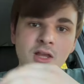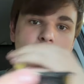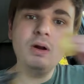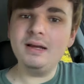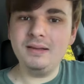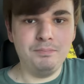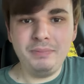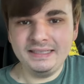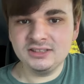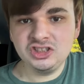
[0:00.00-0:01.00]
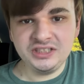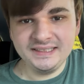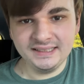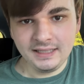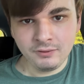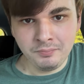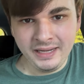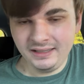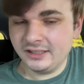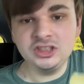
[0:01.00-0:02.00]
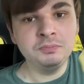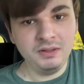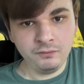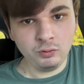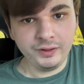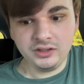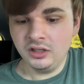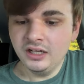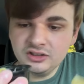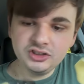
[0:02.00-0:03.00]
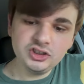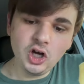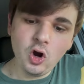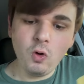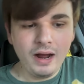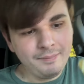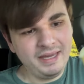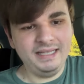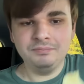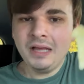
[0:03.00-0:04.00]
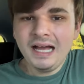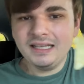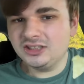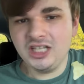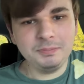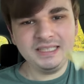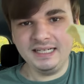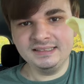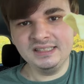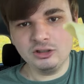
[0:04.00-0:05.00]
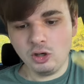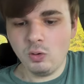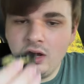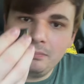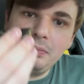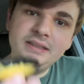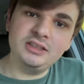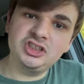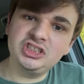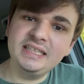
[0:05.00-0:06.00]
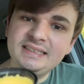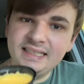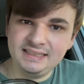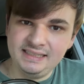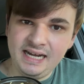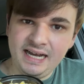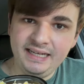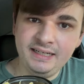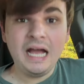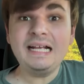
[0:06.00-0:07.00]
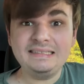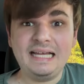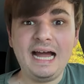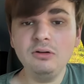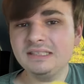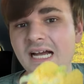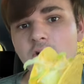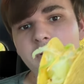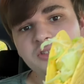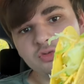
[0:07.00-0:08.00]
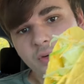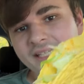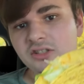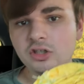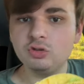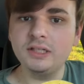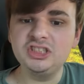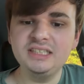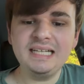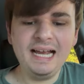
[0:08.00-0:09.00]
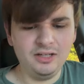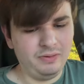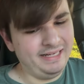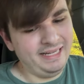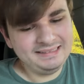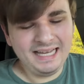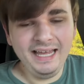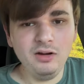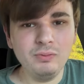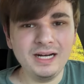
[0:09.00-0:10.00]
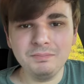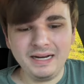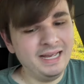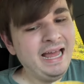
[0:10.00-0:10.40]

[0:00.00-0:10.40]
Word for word: One of the best cheeses ever made, let's just be for real. So, I mean, the chips get a zero, but the cheese gets a nine. Now Taco Bell's regular crunchy taco, and it's kind of weird, but